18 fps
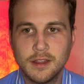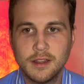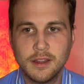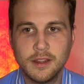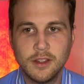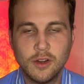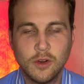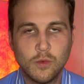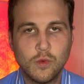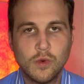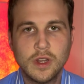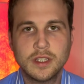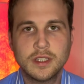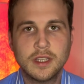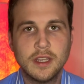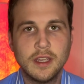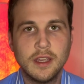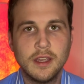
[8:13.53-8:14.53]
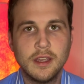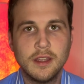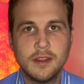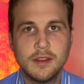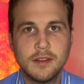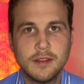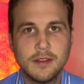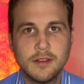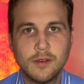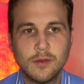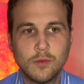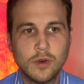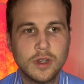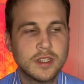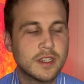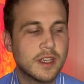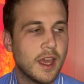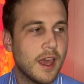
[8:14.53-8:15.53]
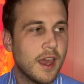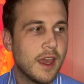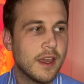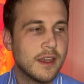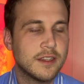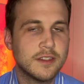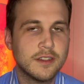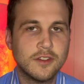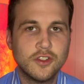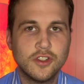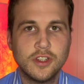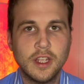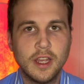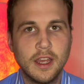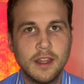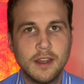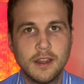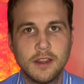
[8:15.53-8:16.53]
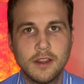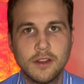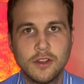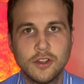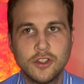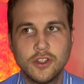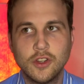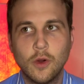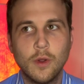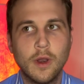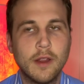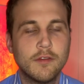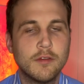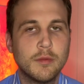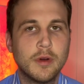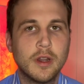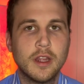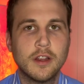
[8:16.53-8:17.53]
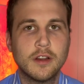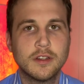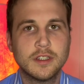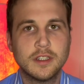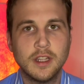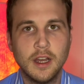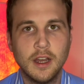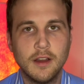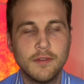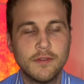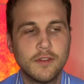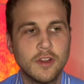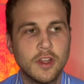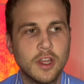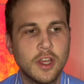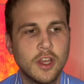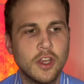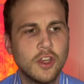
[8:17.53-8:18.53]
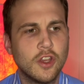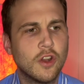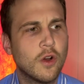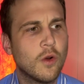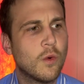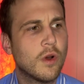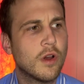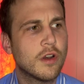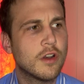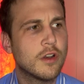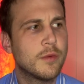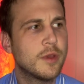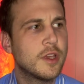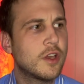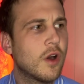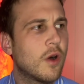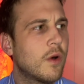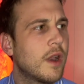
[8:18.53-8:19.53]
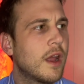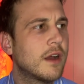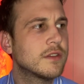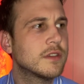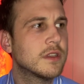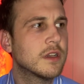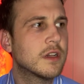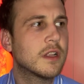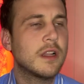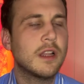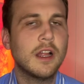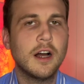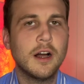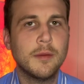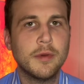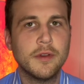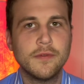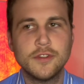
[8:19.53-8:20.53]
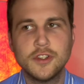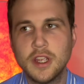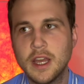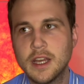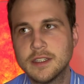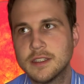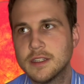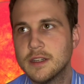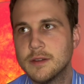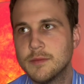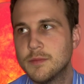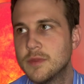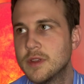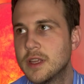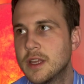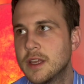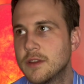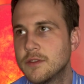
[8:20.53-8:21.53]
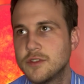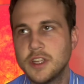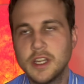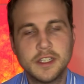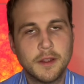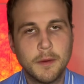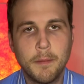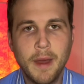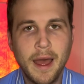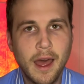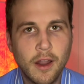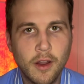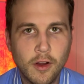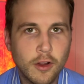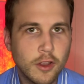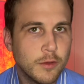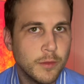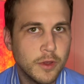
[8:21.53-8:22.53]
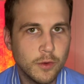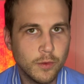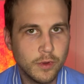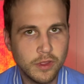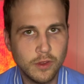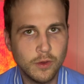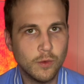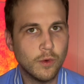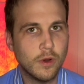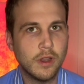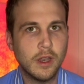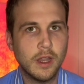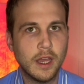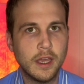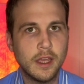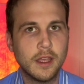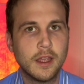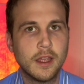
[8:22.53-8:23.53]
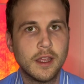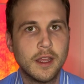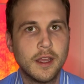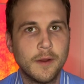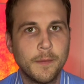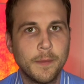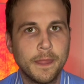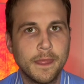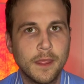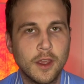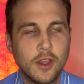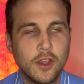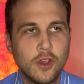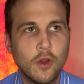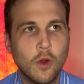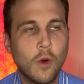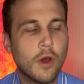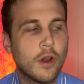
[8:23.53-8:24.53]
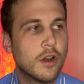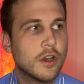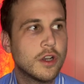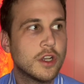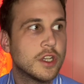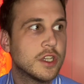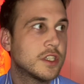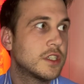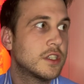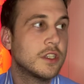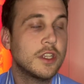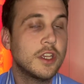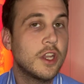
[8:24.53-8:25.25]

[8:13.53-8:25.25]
risque shit, showing everybody her stuff. You don't want her to be going out to the club if she has a bad argument with you one night. You don't want her to just,